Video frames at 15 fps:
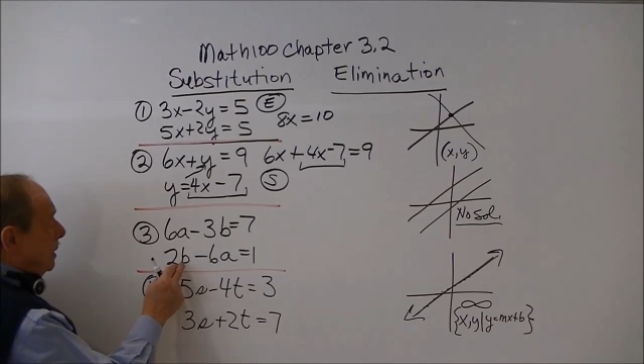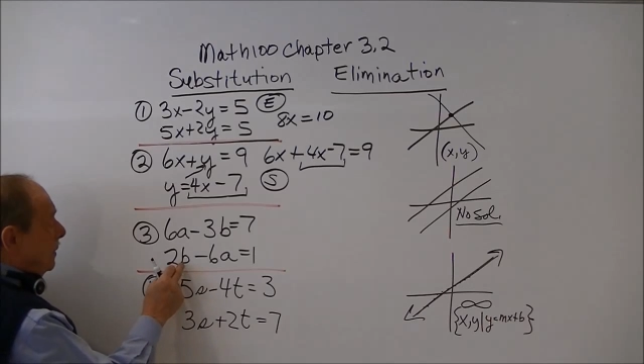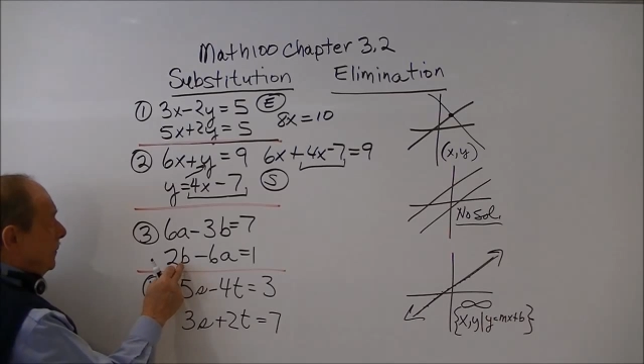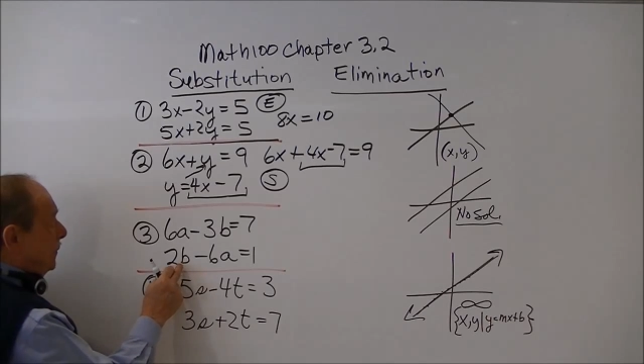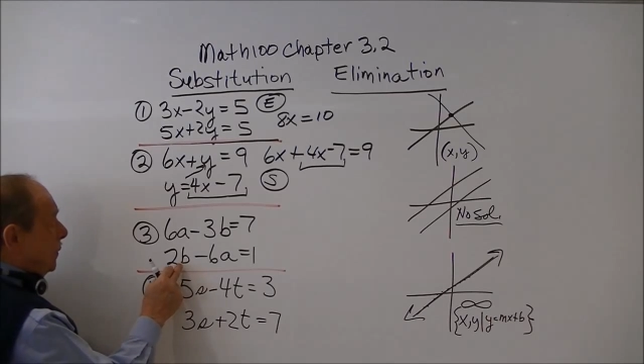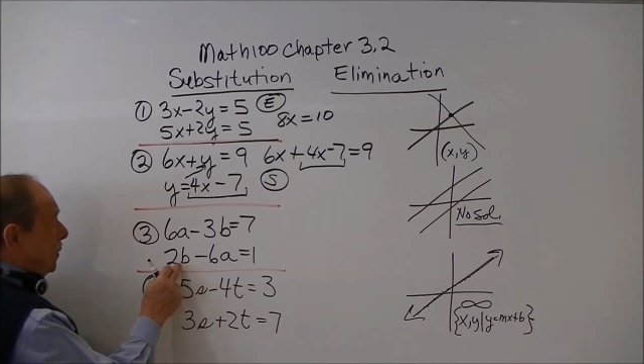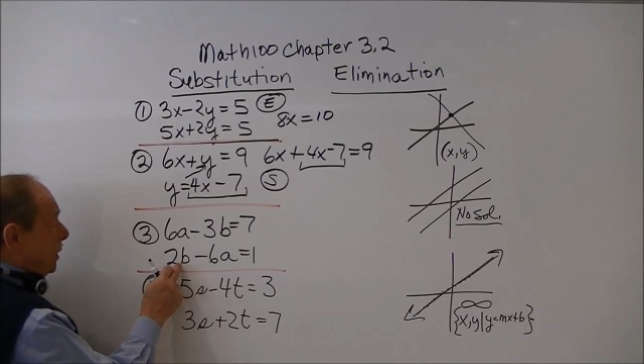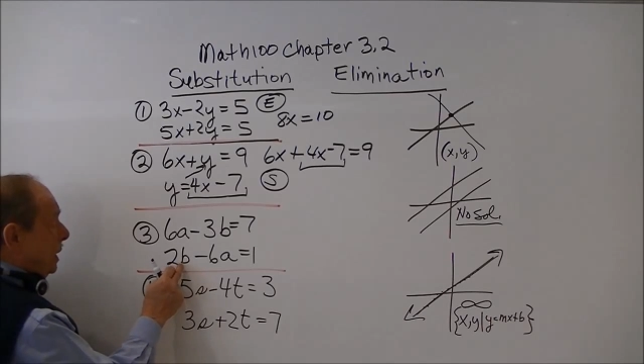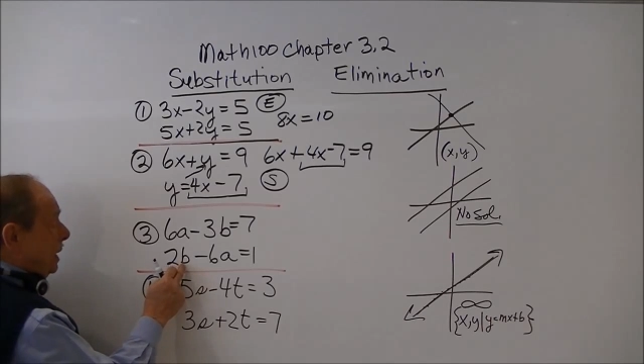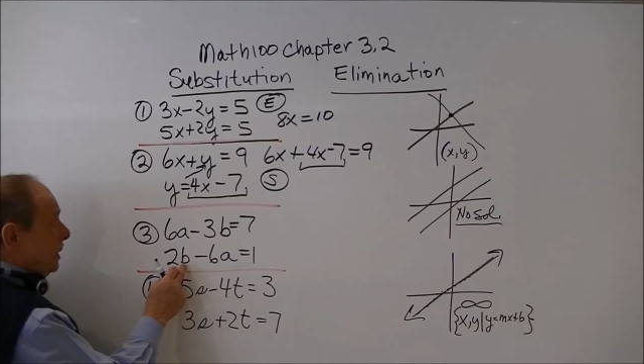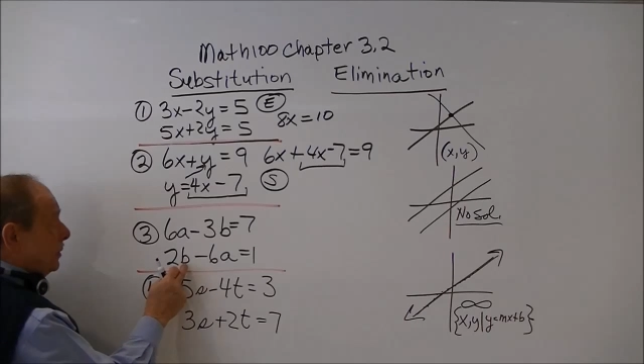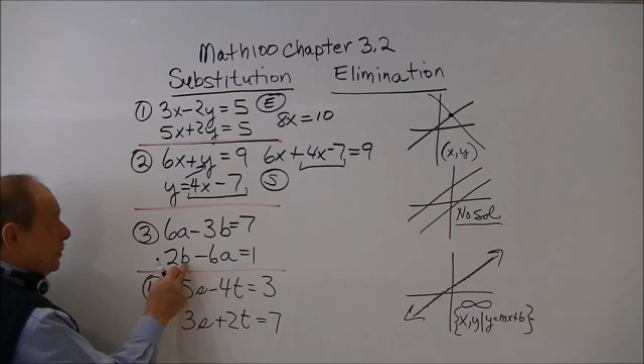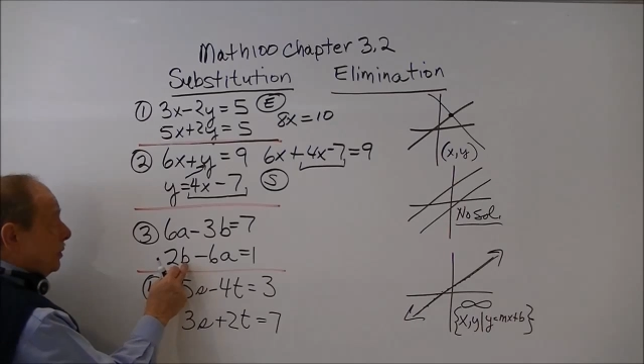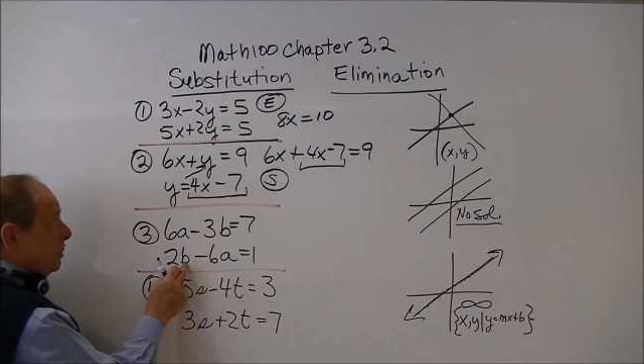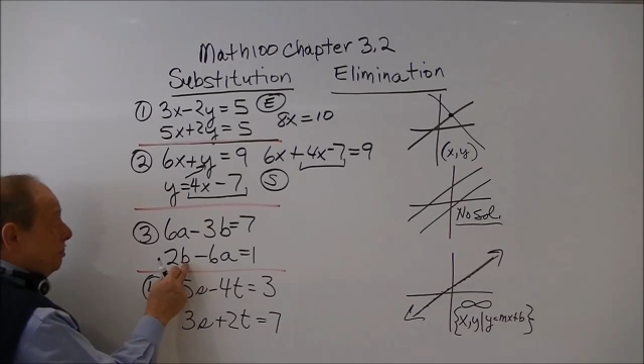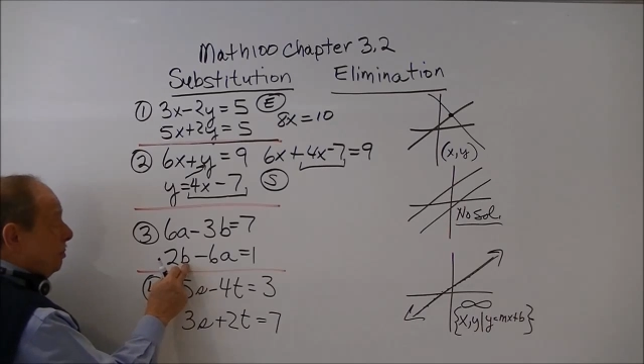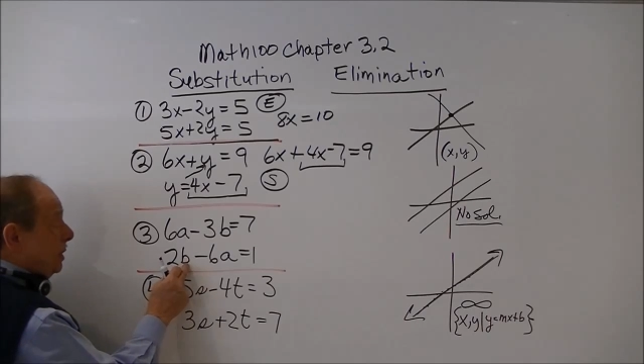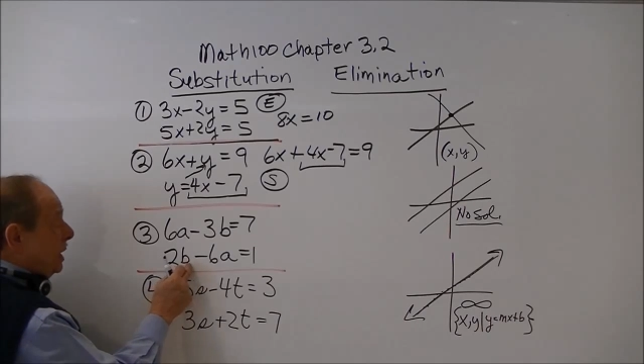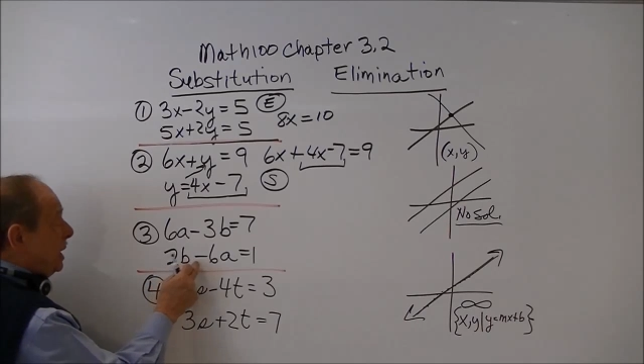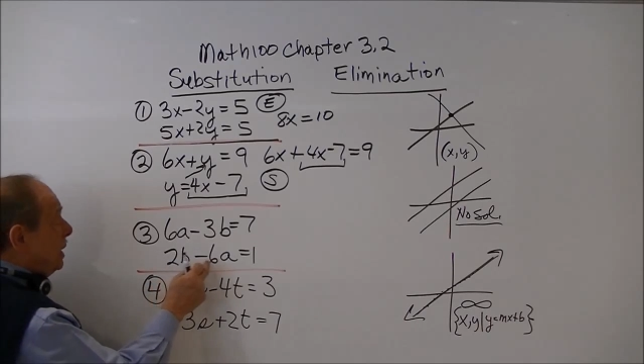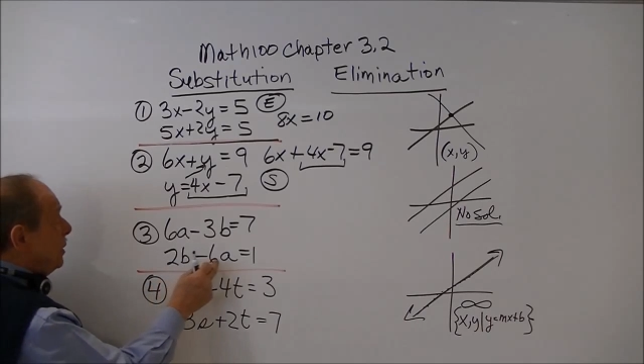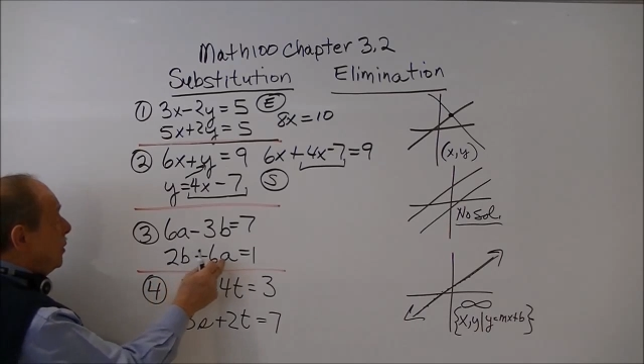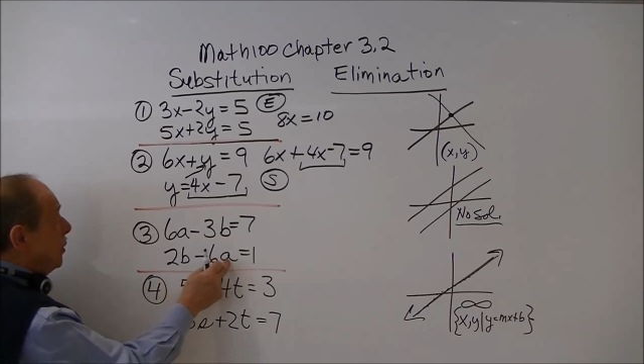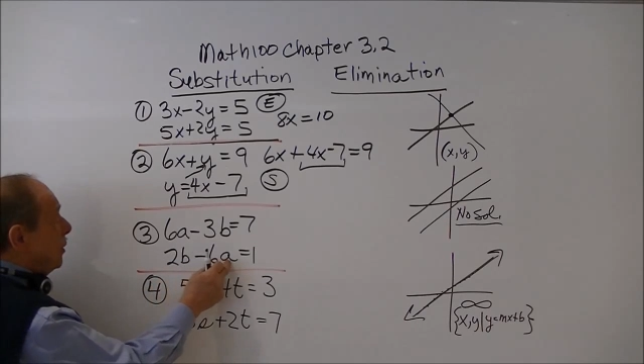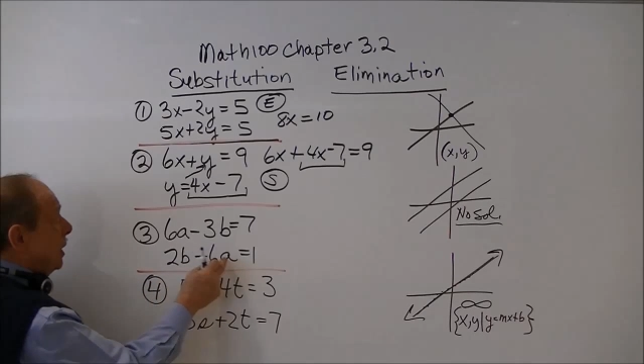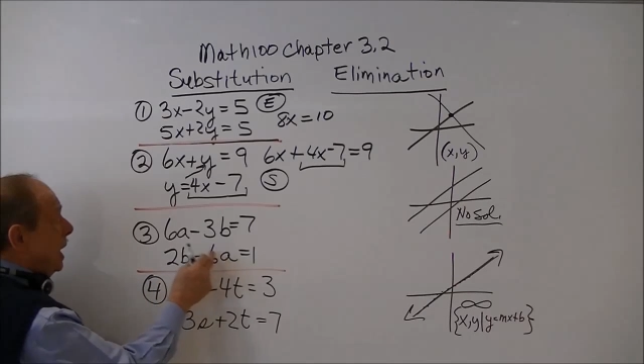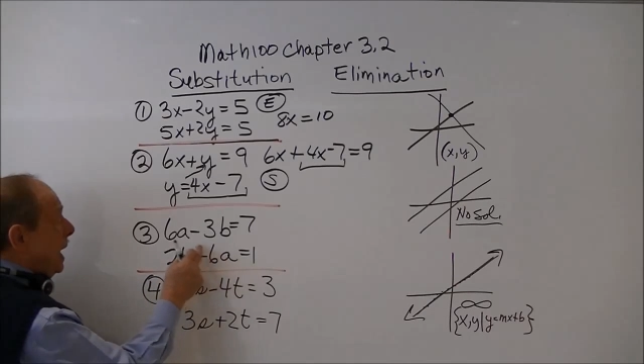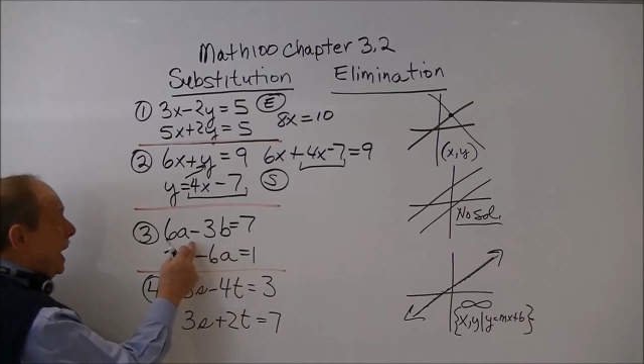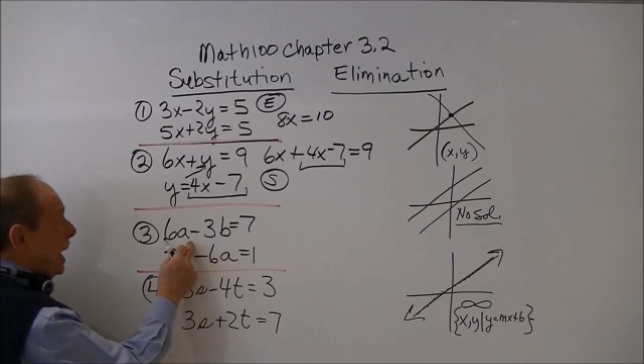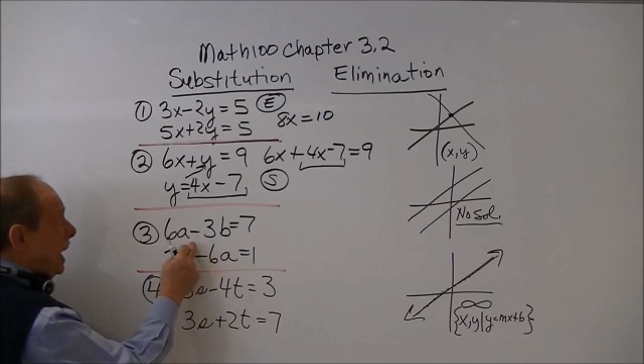for either a B or
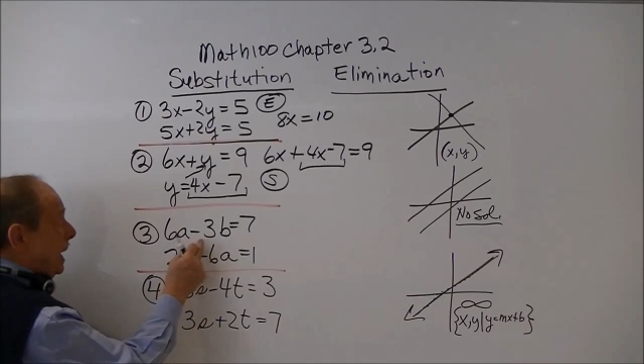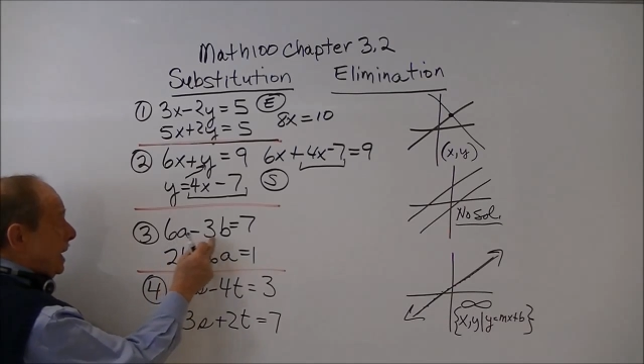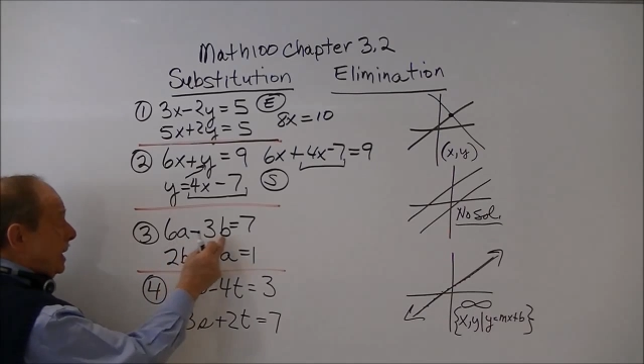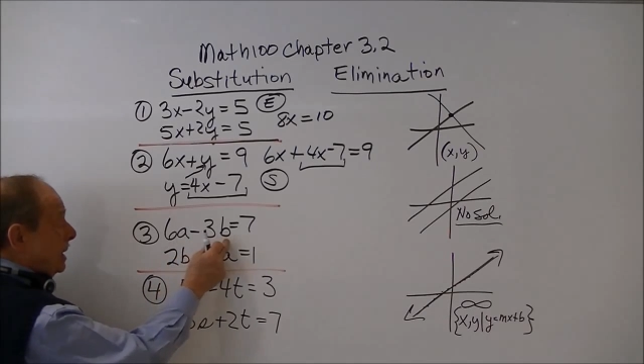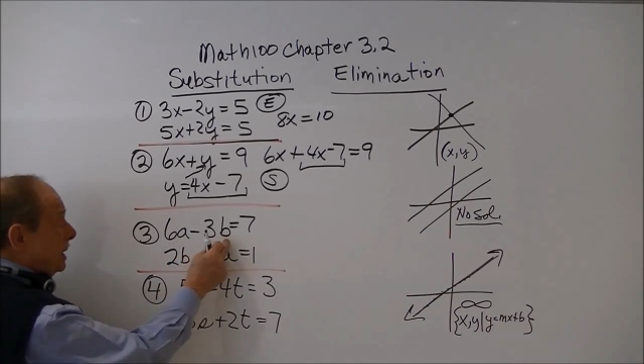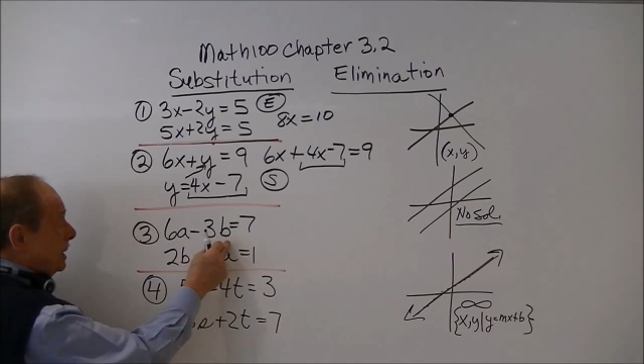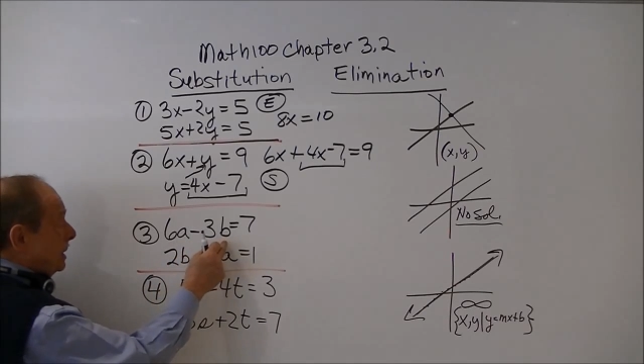A.